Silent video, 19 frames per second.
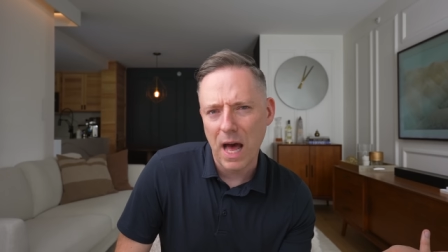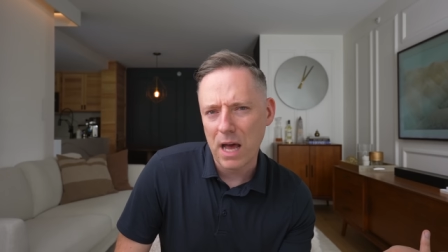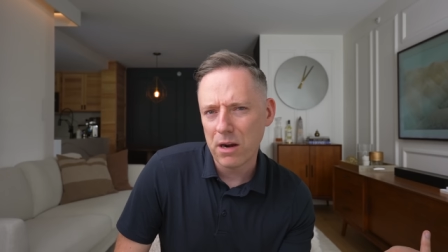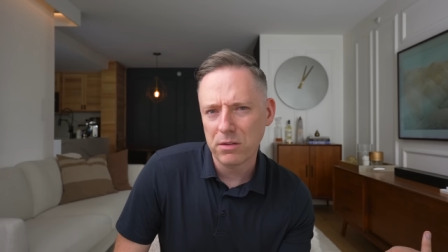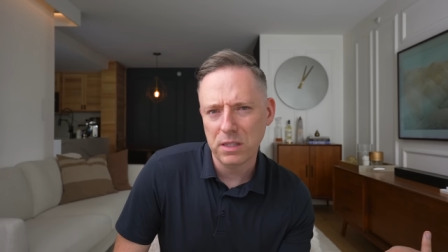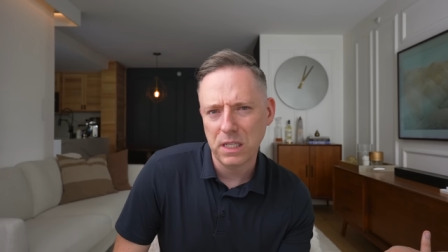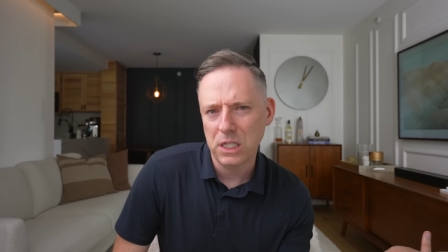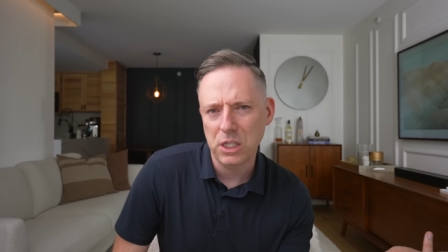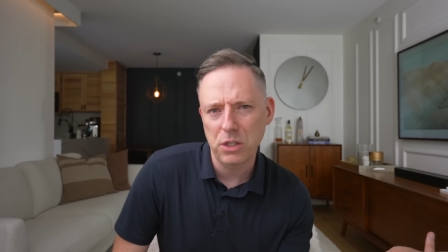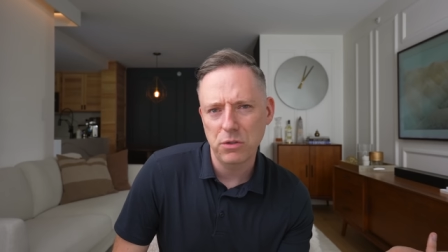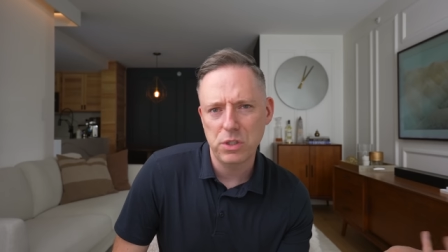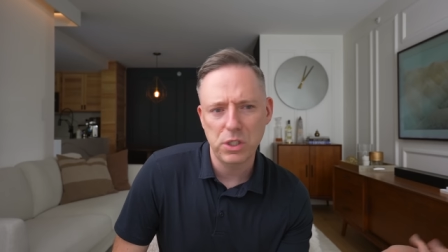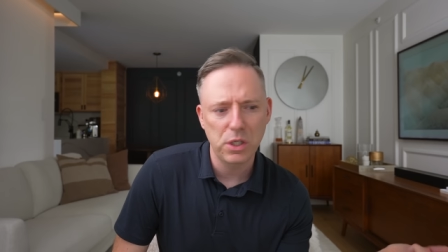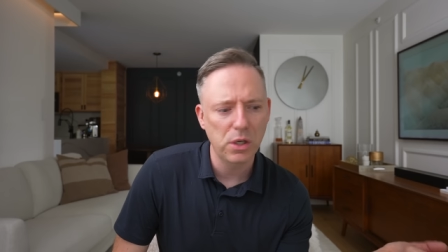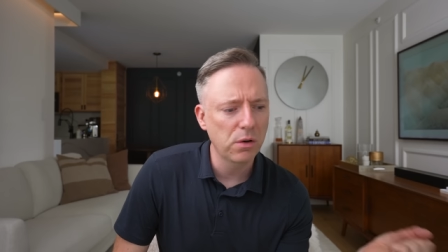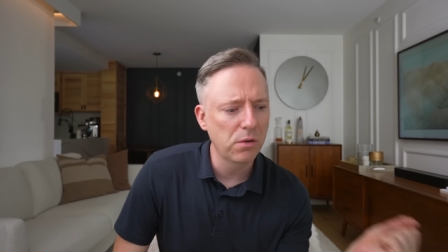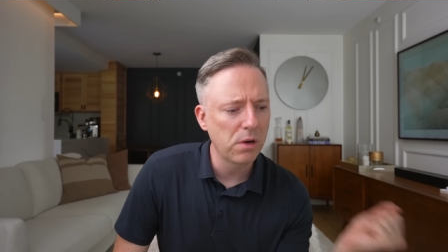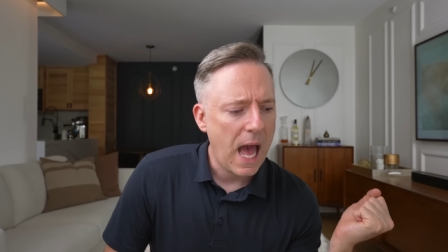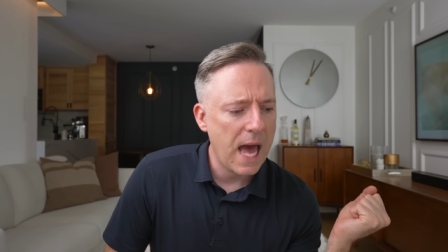I don't think you
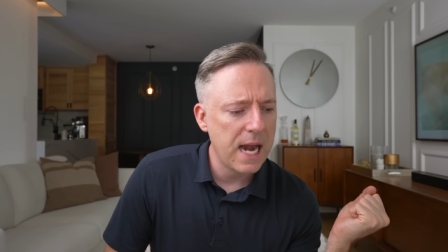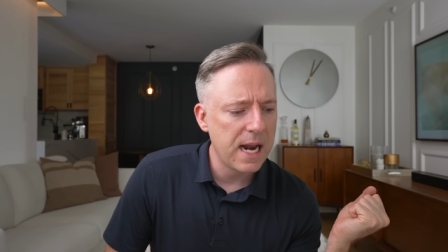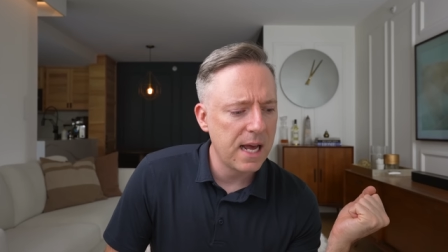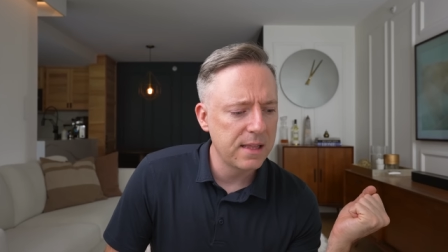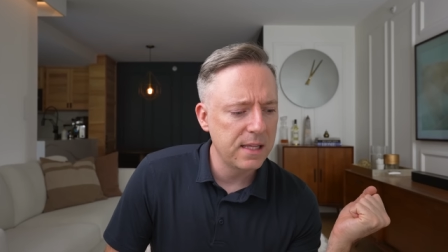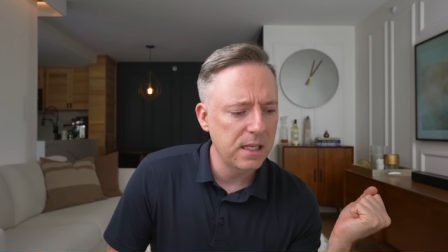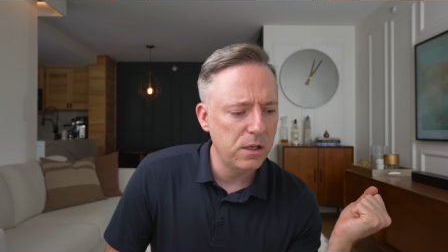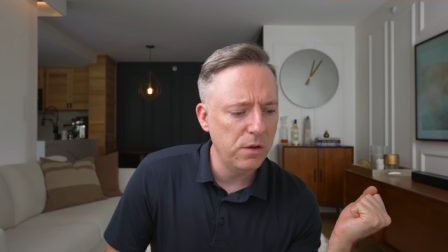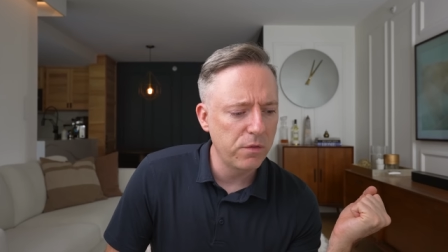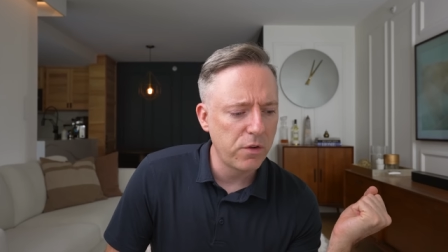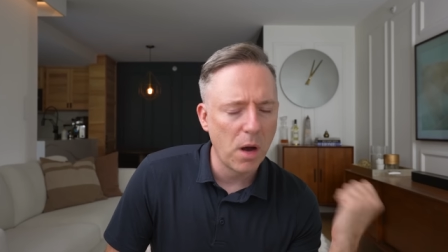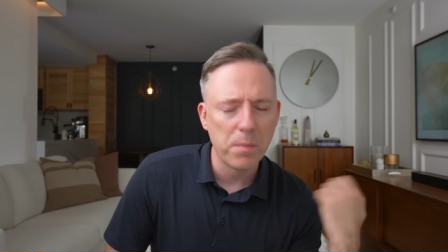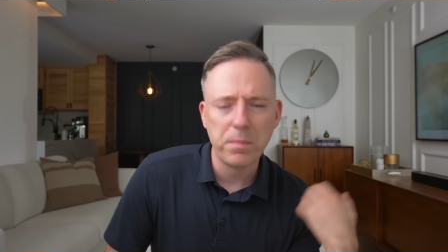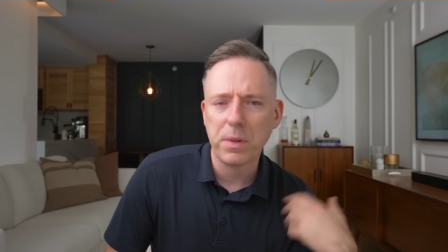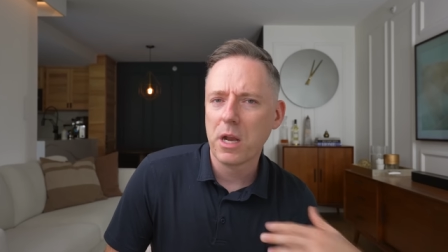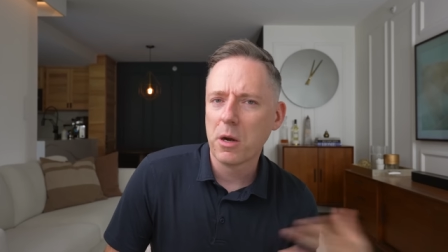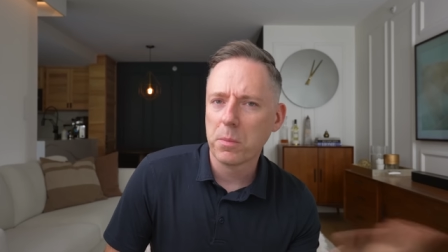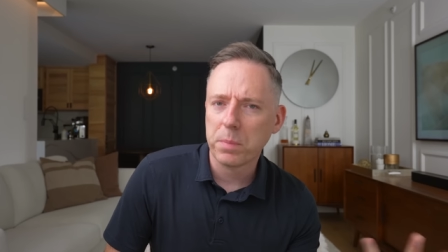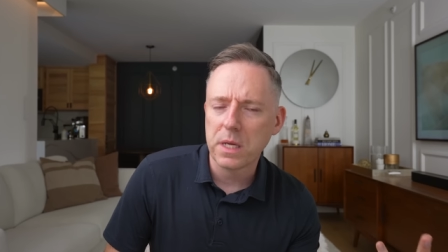do. And I think you've got
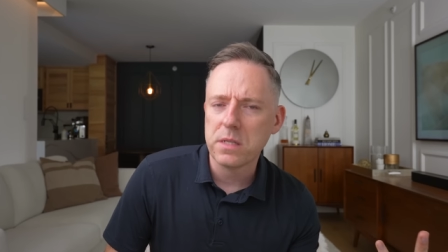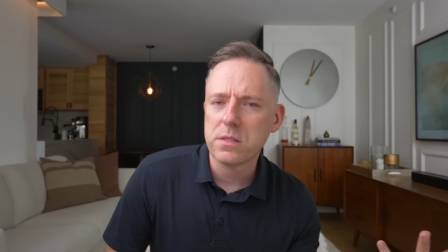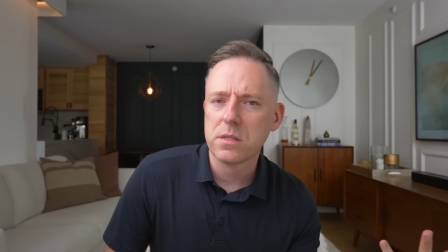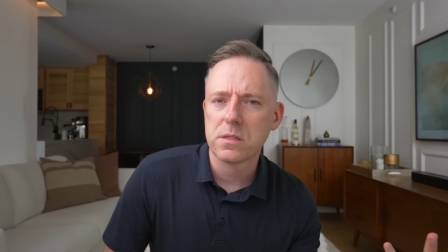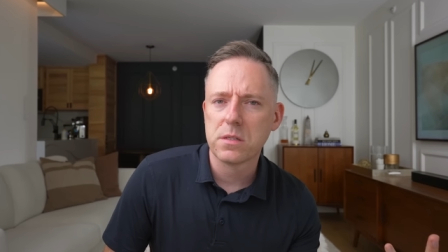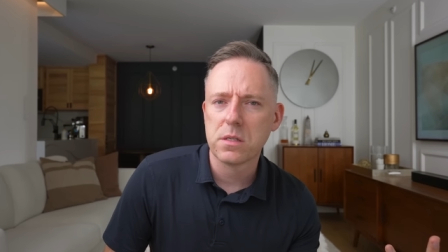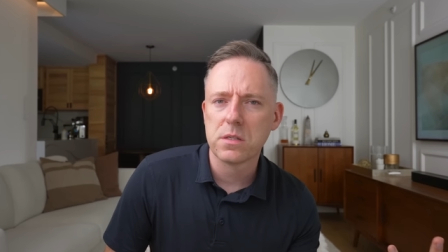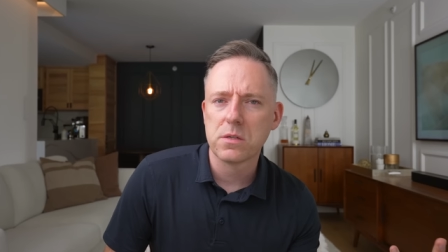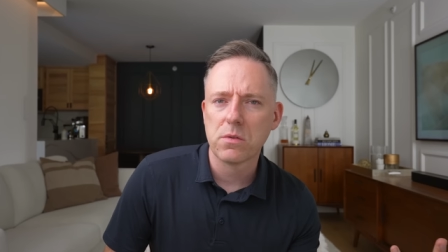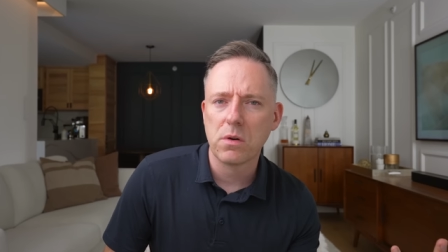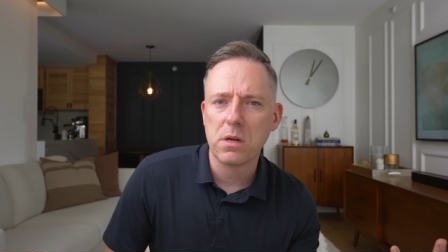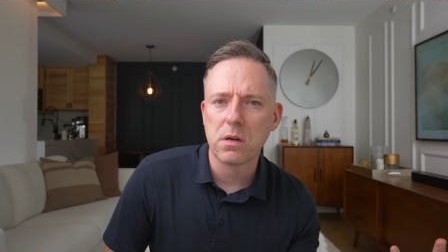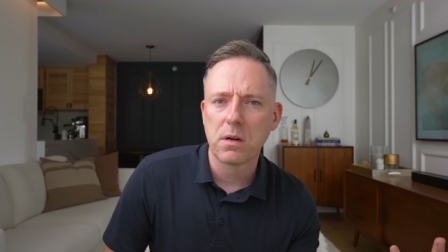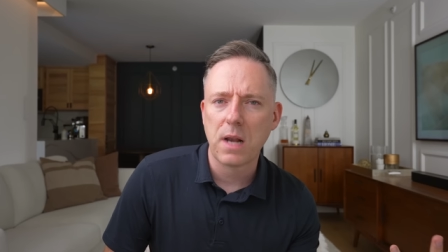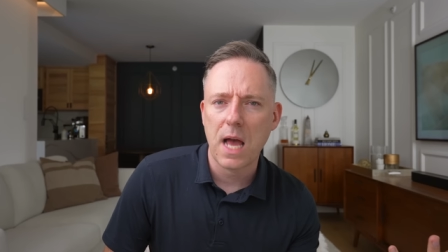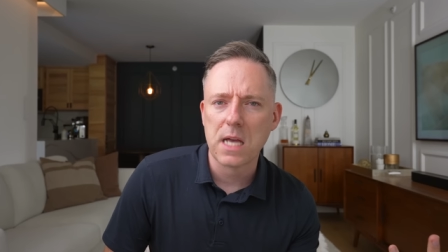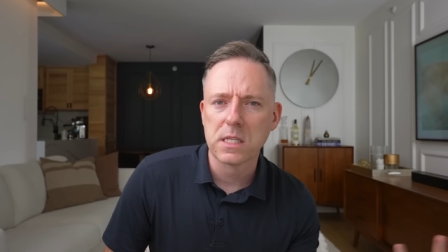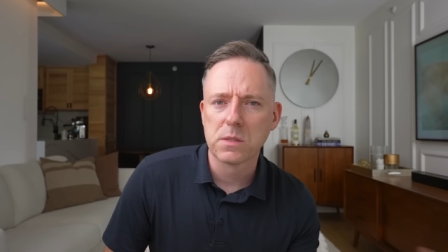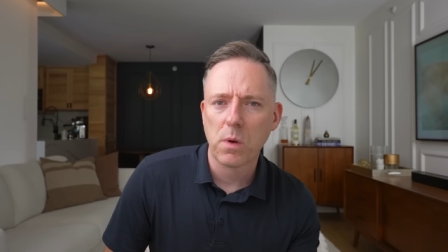better places to store your
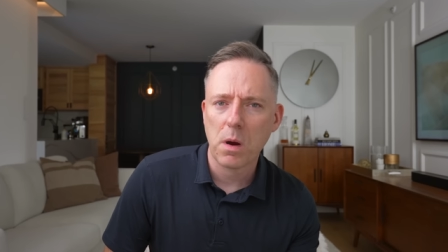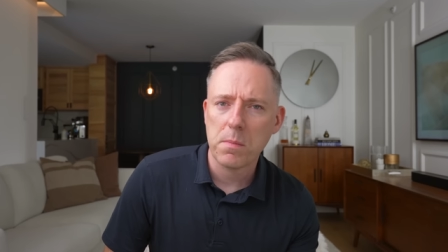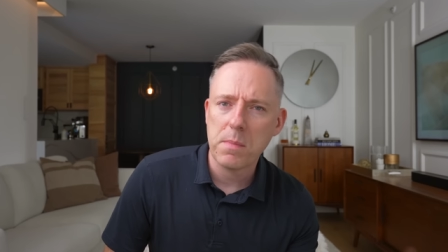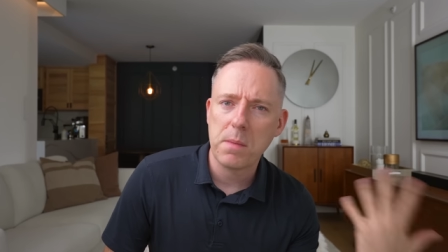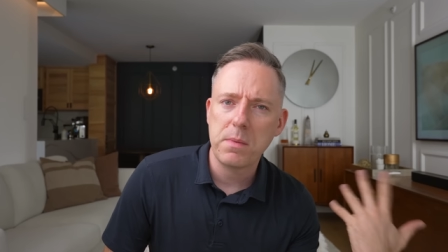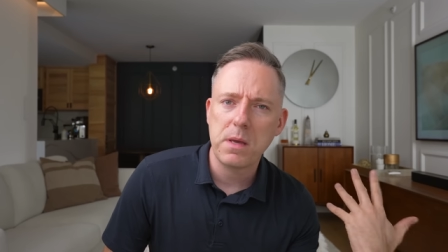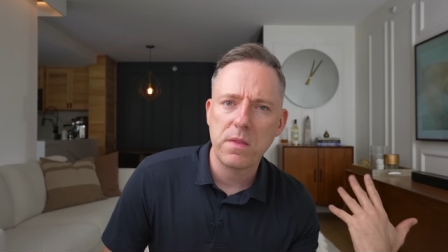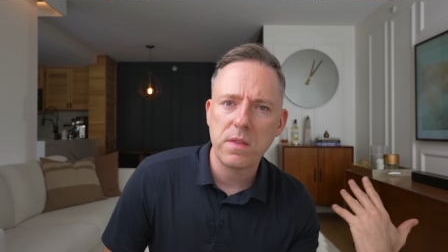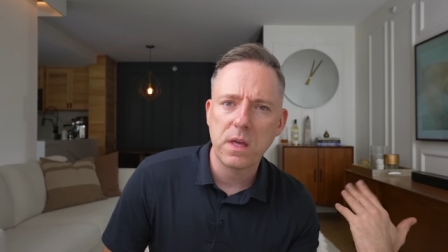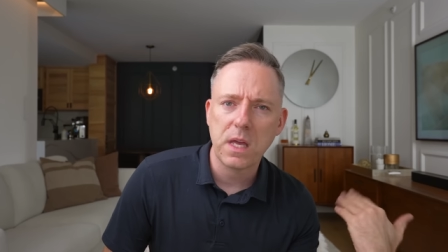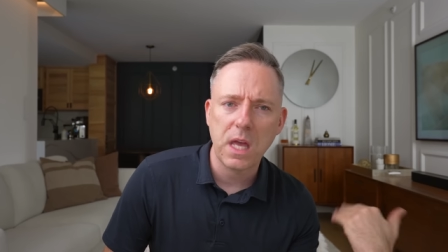glassware, maybe in the